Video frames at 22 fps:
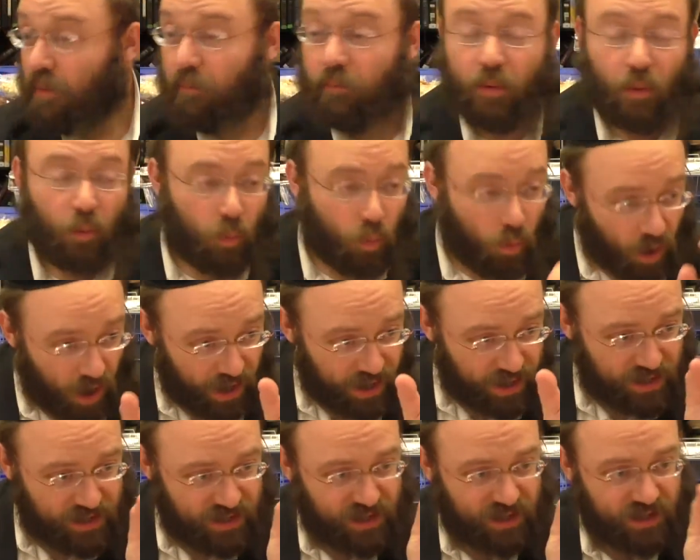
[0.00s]
But why
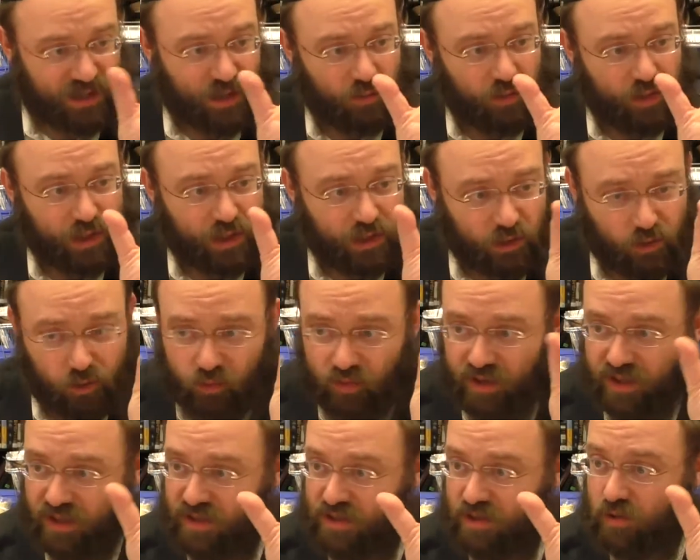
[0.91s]
is it that we glue
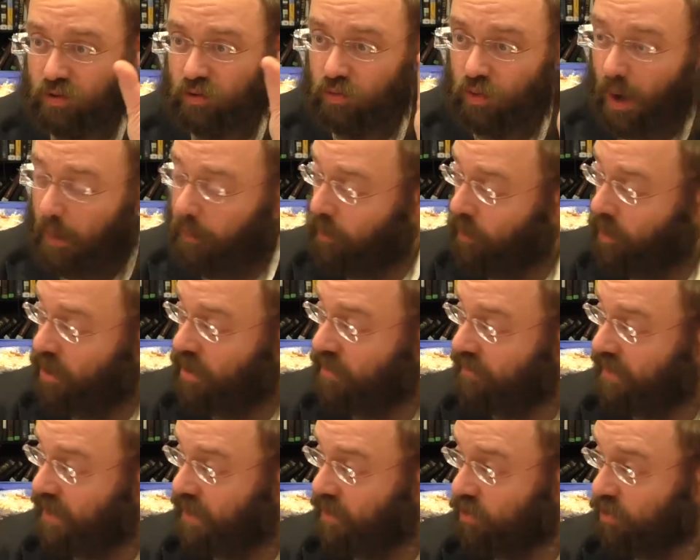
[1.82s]
these two, Apora
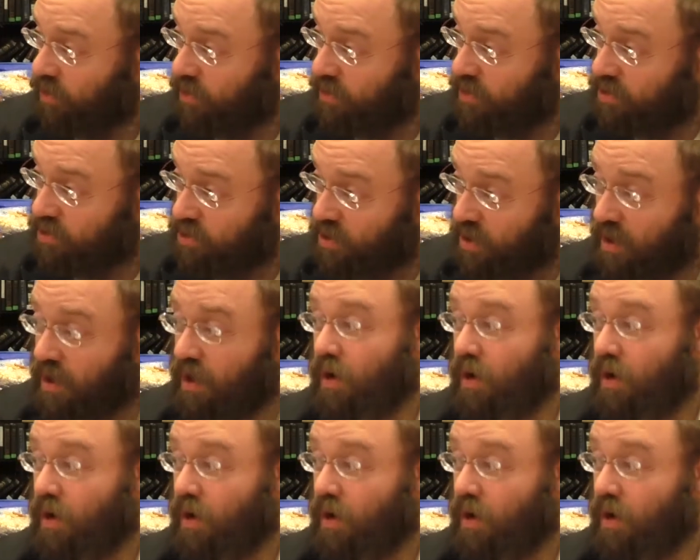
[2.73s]
v'achoydish?